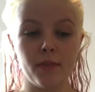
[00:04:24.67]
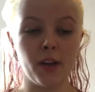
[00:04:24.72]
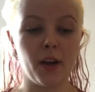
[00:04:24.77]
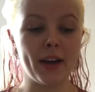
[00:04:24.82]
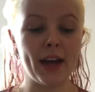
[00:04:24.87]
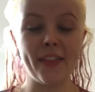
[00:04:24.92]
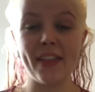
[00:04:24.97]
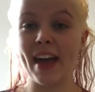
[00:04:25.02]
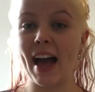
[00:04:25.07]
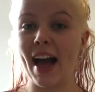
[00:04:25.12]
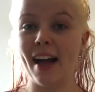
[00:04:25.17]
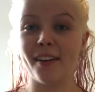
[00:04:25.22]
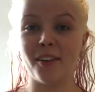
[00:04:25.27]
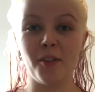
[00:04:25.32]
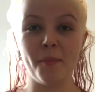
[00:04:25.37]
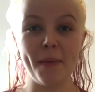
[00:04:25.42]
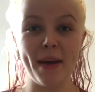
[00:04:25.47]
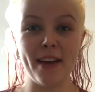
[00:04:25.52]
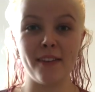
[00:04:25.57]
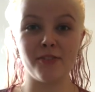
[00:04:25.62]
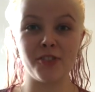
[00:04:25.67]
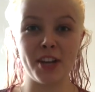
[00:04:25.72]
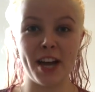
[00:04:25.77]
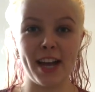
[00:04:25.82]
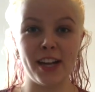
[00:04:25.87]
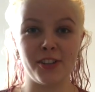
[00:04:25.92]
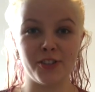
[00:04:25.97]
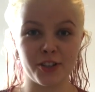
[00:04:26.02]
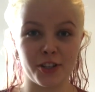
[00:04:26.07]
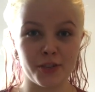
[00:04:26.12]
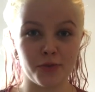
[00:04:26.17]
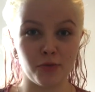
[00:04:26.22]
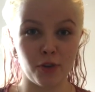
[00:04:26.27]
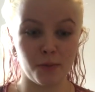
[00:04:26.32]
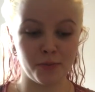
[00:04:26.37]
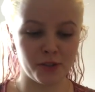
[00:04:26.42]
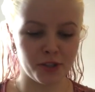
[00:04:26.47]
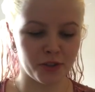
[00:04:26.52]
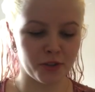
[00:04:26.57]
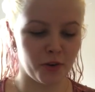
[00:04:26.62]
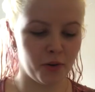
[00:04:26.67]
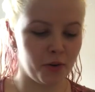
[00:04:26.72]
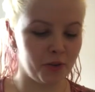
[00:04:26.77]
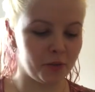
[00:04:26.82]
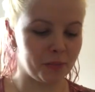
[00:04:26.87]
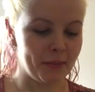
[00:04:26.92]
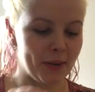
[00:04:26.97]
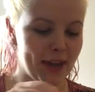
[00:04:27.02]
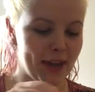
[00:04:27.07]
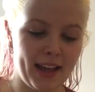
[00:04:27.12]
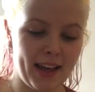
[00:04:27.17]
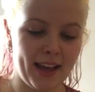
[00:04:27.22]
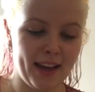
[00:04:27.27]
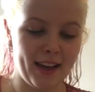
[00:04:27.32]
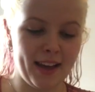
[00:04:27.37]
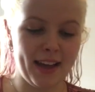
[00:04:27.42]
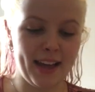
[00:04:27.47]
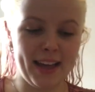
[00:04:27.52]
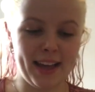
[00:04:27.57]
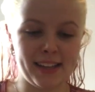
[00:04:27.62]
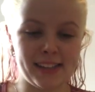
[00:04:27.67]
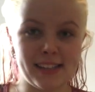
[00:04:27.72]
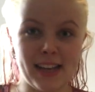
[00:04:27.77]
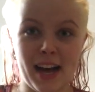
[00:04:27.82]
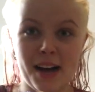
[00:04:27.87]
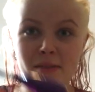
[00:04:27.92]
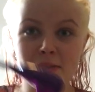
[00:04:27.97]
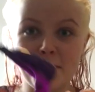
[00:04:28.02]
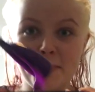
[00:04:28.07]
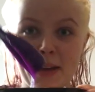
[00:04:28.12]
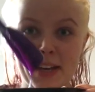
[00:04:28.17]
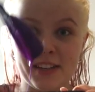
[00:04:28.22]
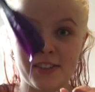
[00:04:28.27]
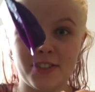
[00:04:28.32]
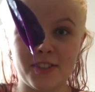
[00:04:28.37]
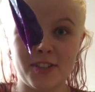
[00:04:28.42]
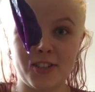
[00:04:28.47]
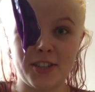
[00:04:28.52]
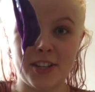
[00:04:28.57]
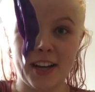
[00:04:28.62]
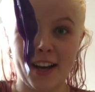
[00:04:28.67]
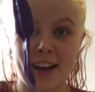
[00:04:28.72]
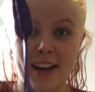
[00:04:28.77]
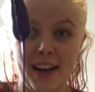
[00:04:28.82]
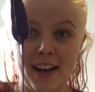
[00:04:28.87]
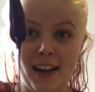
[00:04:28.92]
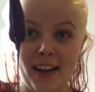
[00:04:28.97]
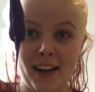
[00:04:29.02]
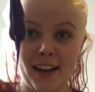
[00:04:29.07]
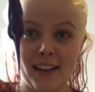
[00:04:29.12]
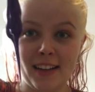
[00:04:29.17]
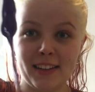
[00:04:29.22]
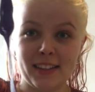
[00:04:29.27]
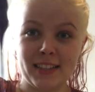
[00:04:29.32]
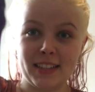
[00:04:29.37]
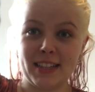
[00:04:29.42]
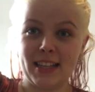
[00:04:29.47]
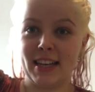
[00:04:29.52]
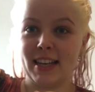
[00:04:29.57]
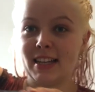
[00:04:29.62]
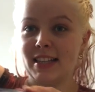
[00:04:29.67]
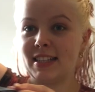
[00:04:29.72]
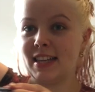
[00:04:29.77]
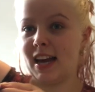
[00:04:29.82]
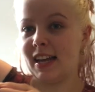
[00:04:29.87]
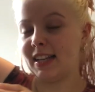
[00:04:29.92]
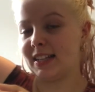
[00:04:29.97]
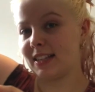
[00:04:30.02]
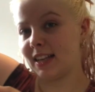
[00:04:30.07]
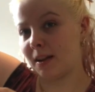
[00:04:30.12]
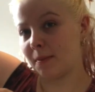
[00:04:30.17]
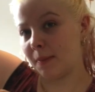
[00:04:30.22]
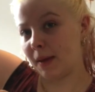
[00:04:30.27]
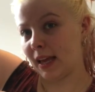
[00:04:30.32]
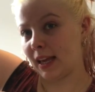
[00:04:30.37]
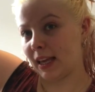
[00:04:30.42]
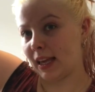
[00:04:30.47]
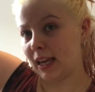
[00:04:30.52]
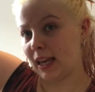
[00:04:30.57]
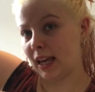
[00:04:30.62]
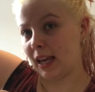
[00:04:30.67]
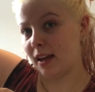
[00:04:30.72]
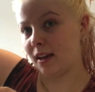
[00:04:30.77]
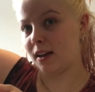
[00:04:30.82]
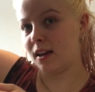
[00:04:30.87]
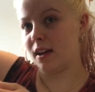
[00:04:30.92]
Okay, the angle may have changed because Rob just called Here is our mixture. So you can tell it's like pinky.